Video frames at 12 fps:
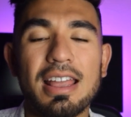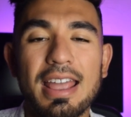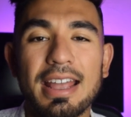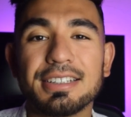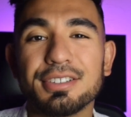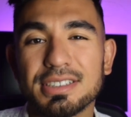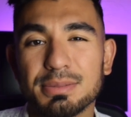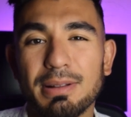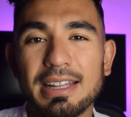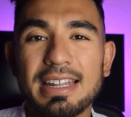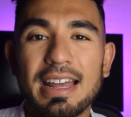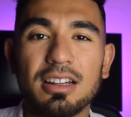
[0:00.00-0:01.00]
and to
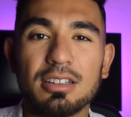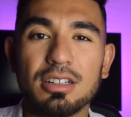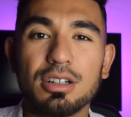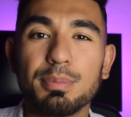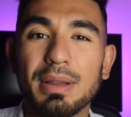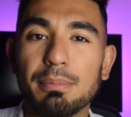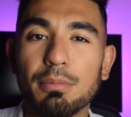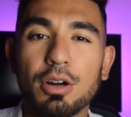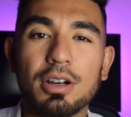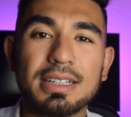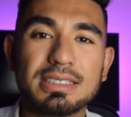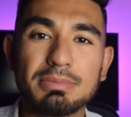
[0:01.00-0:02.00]
explain that a little bit
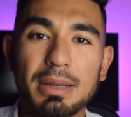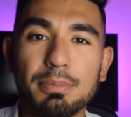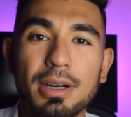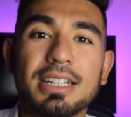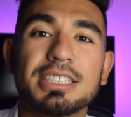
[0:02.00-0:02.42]
more is my buddy